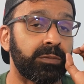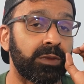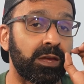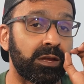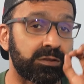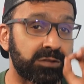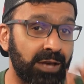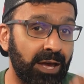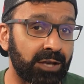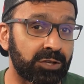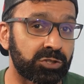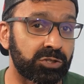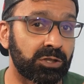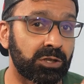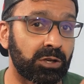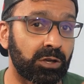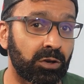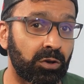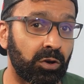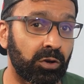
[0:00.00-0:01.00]
it's actually
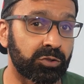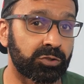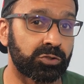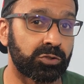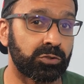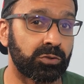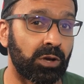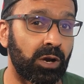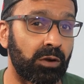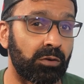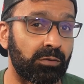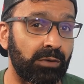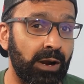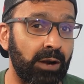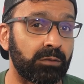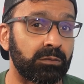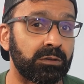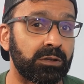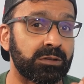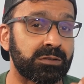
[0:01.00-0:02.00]
gonna cost you
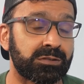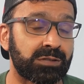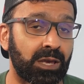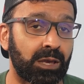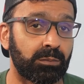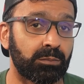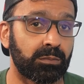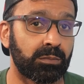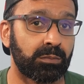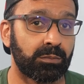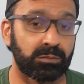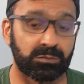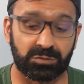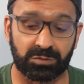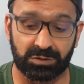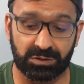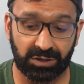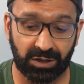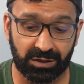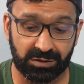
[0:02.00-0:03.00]
around the same.
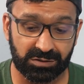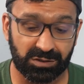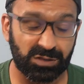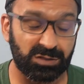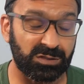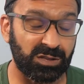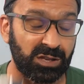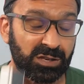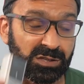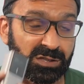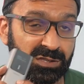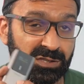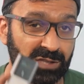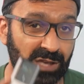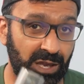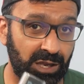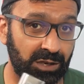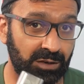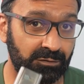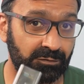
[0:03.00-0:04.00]
So this is
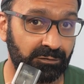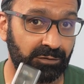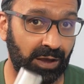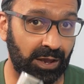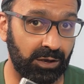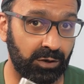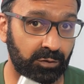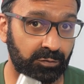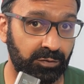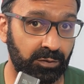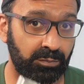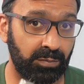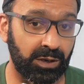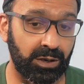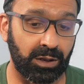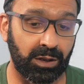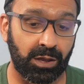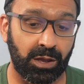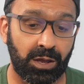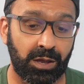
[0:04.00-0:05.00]
insane value for
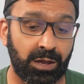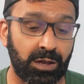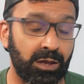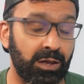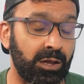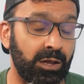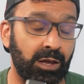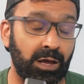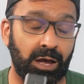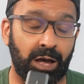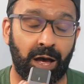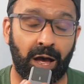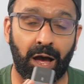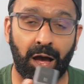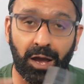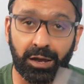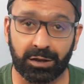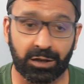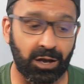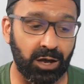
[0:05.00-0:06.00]
money.
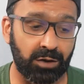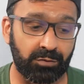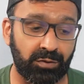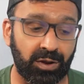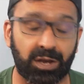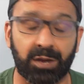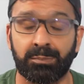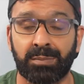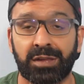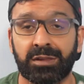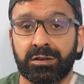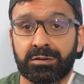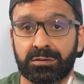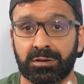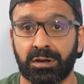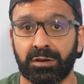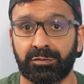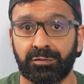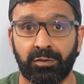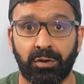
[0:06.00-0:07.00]
I can't recommend this
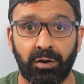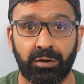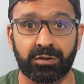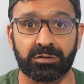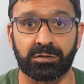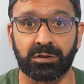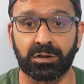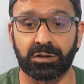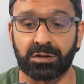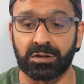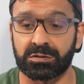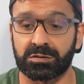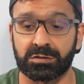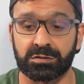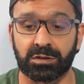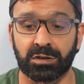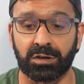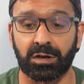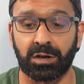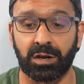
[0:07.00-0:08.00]
enough. Honestly, this
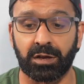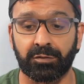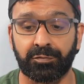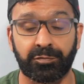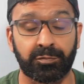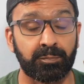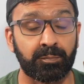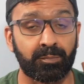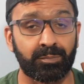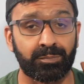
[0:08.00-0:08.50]
is gonna live